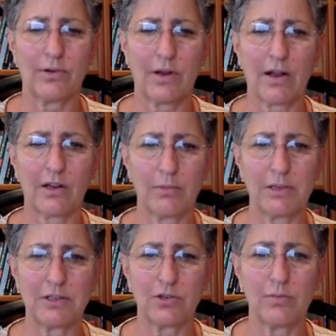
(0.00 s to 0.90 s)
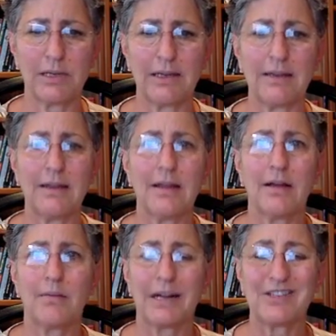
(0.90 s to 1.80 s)
document to me
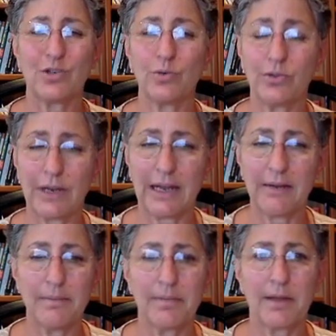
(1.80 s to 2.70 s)
by Tuesday,